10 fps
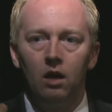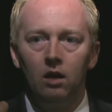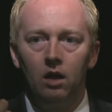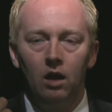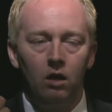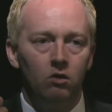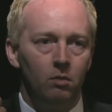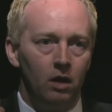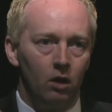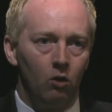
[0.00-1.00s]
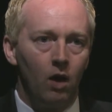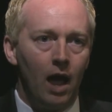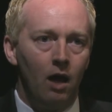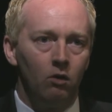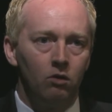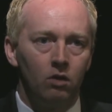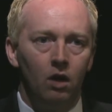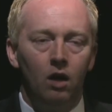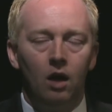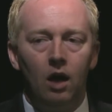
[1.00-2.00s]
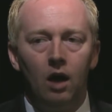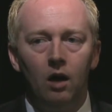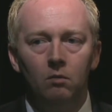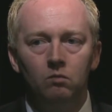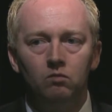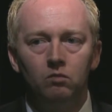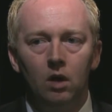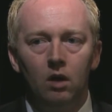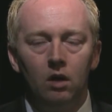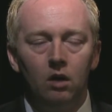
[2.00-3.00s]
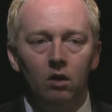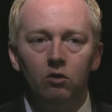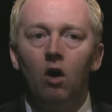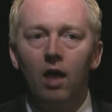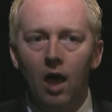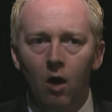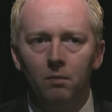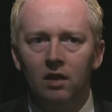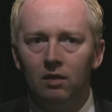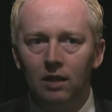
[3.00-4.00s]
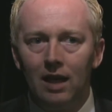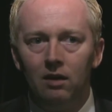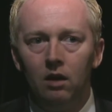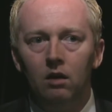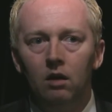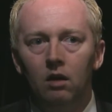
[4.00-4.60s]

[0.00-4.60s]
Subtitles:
and getting used to being in crowds, has all helped and lended